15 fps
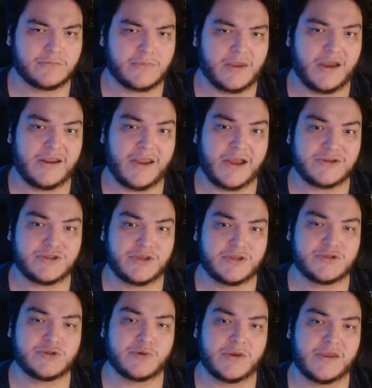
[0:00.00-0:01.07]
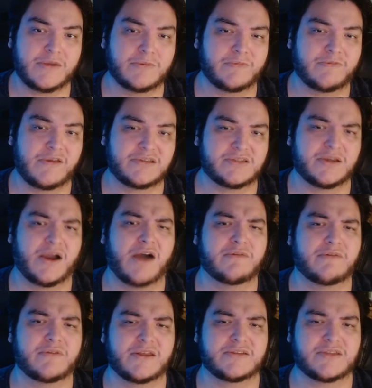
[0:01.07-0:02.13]
I'd actually enjoy him facing off
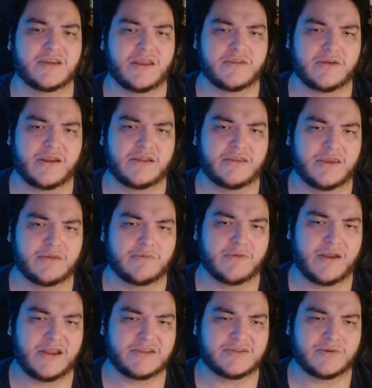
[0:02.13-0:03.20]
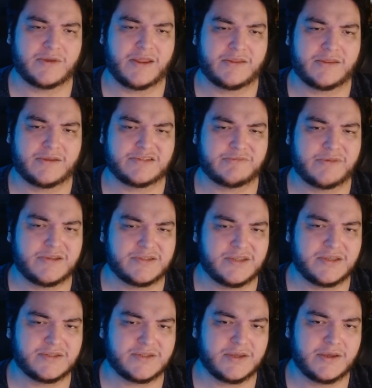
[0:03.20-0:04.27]
against another alien race or an alien
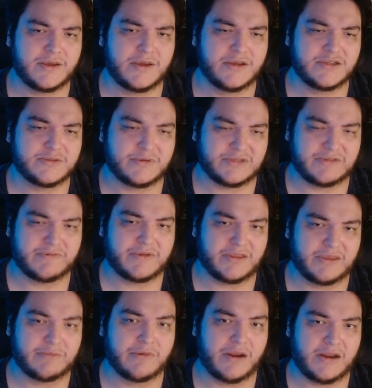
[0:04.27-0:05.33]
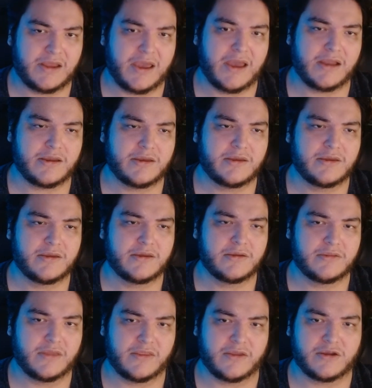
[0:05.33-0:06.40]
species, specifically Brainiac
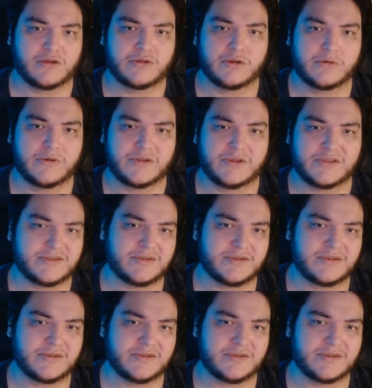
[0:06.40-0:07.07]
and the Coluans.